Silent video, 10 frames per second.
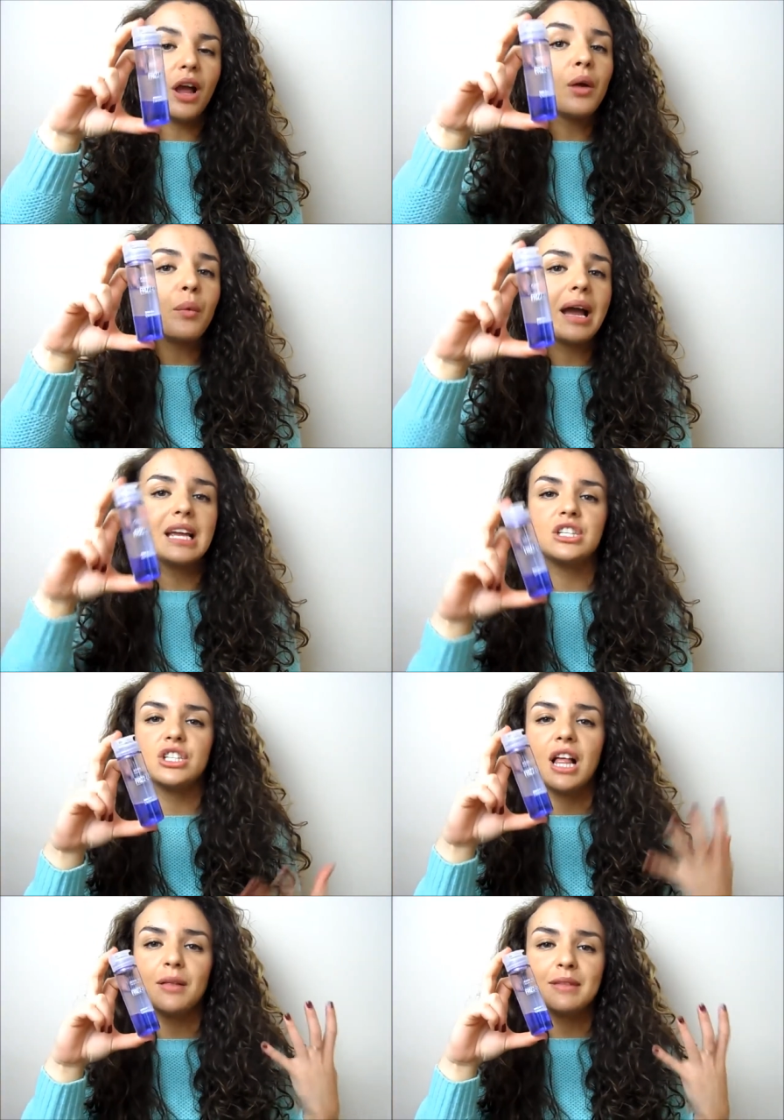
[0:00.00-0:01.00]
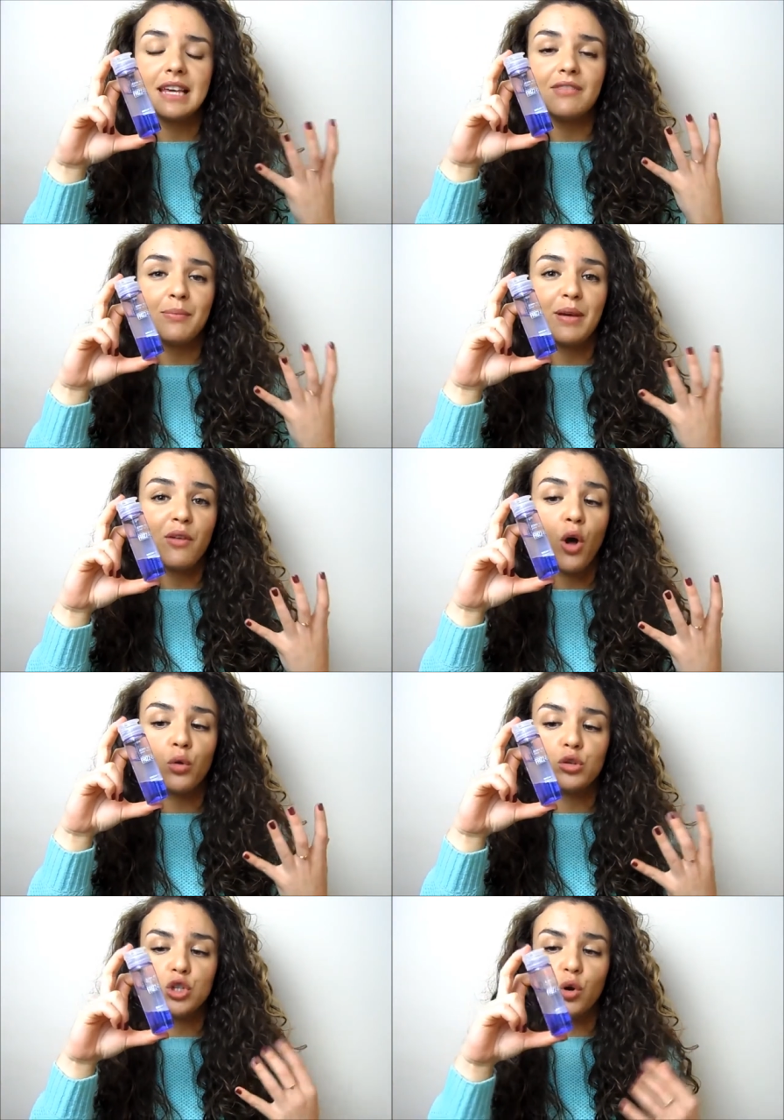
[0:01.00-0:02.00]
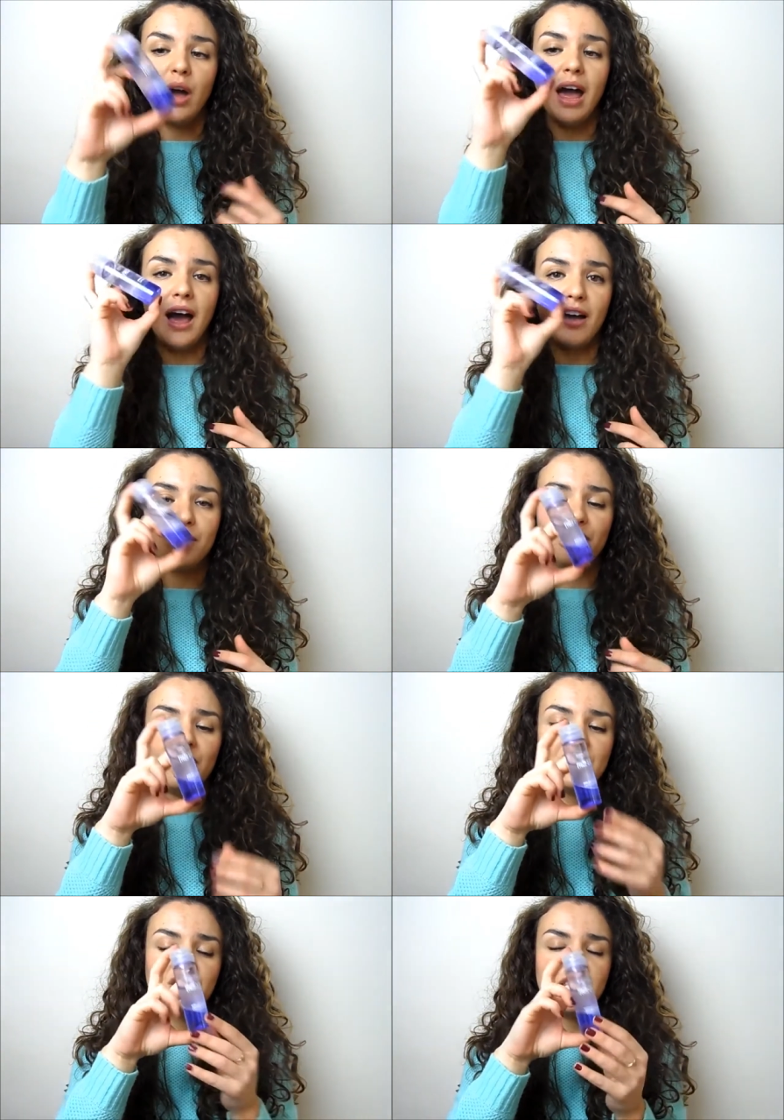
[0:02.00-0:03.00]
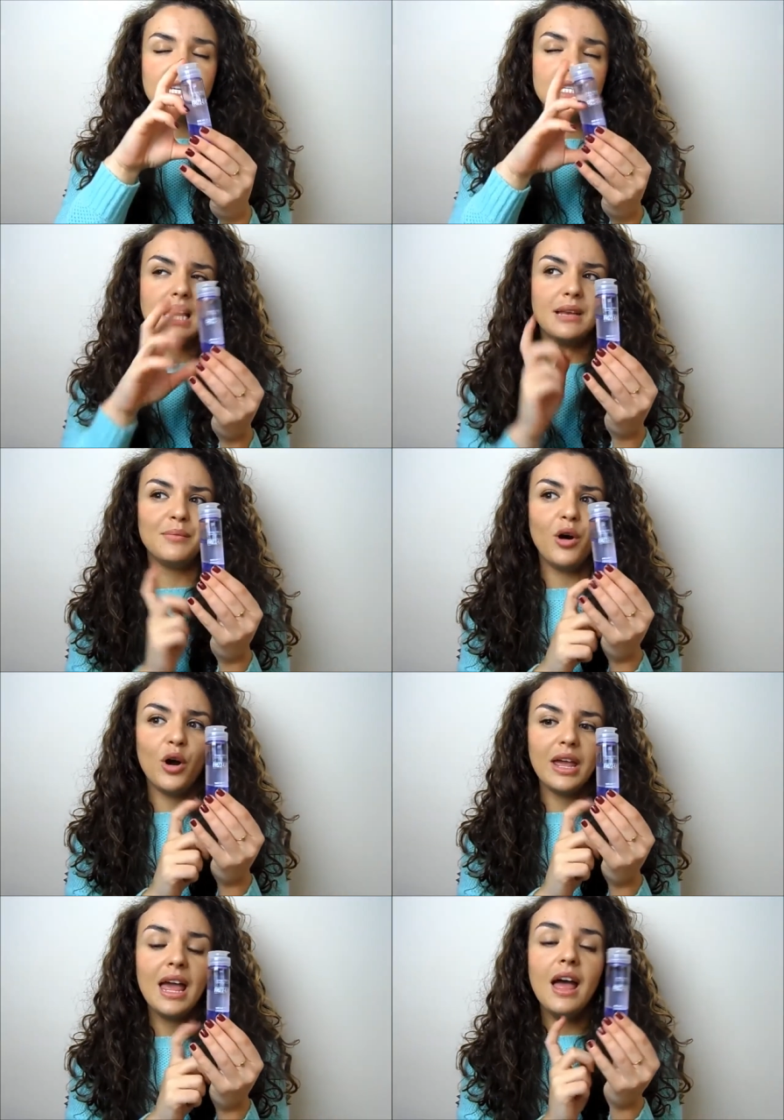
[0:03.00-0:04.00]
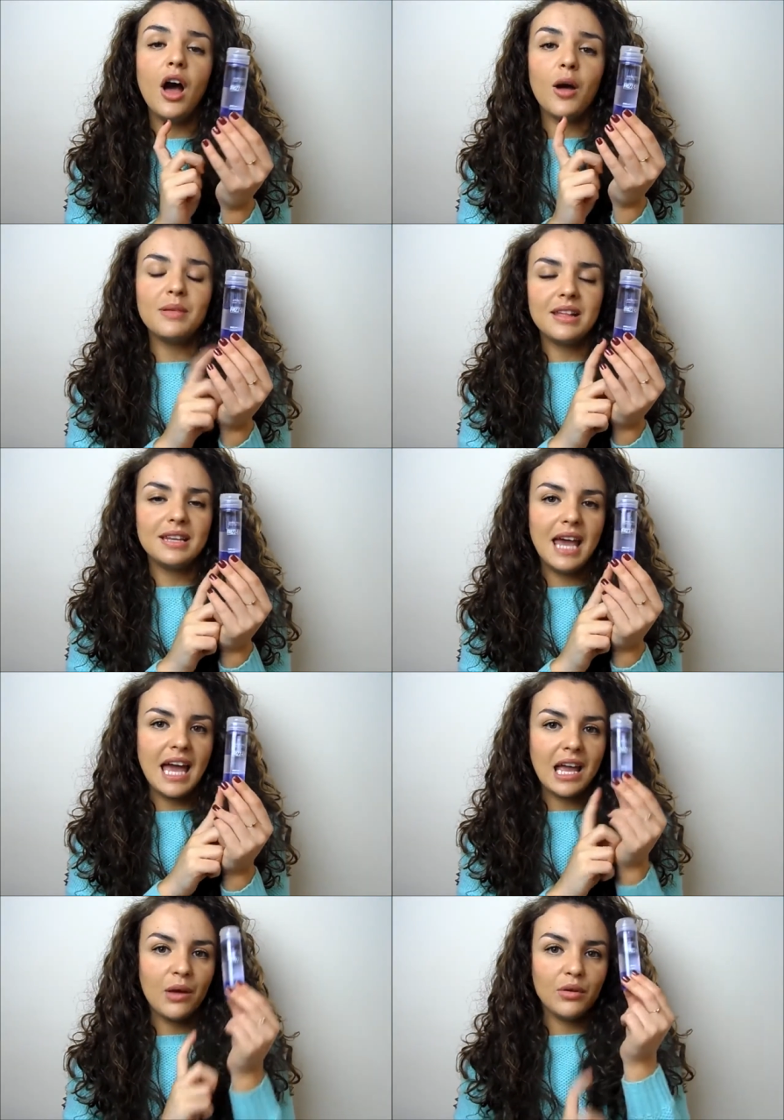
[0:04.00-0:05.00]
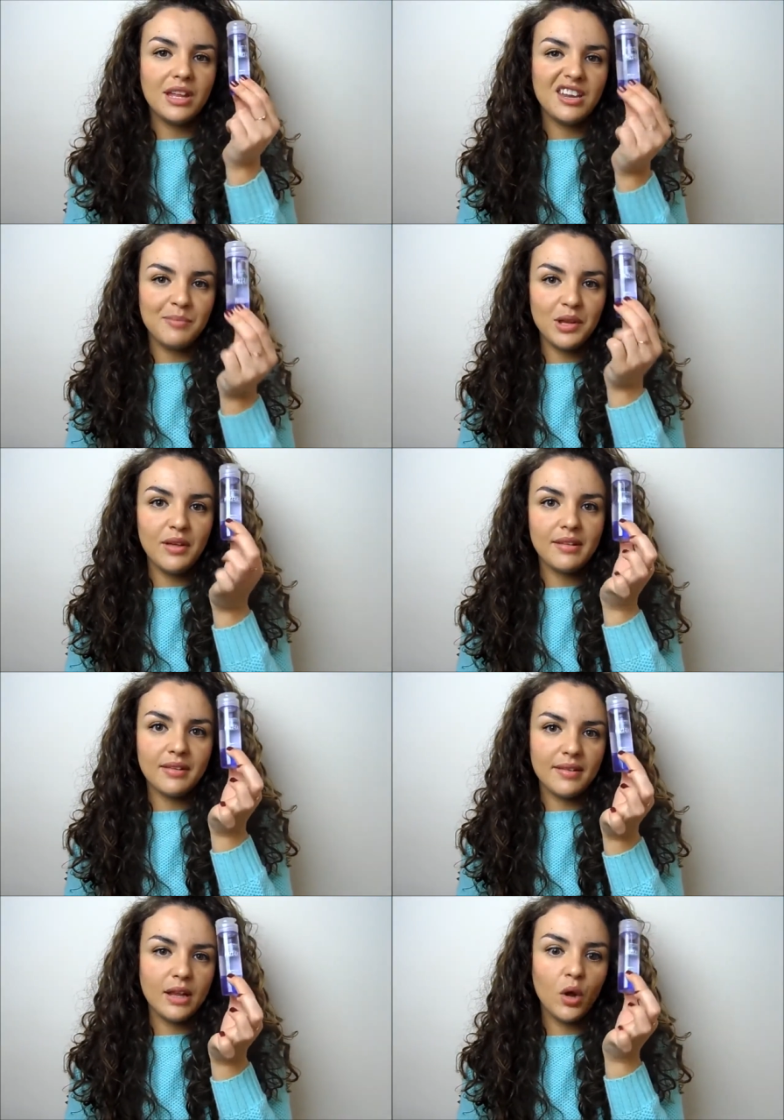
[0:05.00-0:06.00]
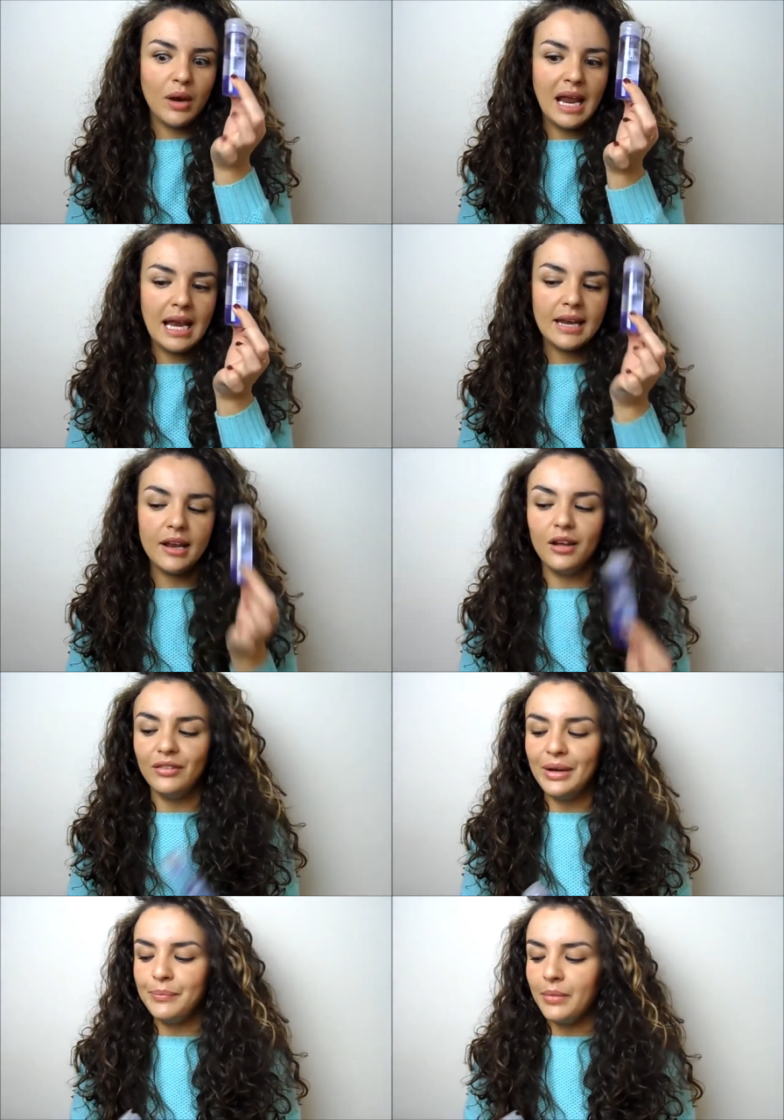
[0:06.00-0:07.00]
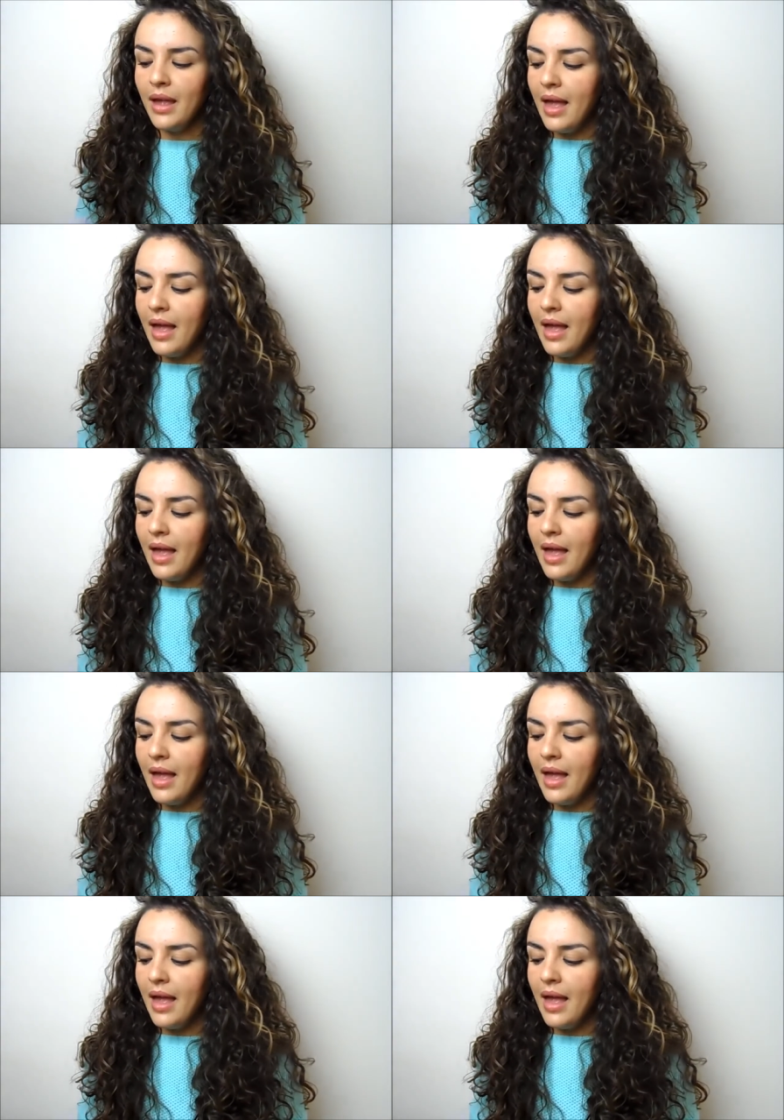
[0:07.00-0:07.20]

lightweight and just helps to give a bit of hold to your hair. I featured this in my updated hair care routine. I've been using this a lot lately and I love it.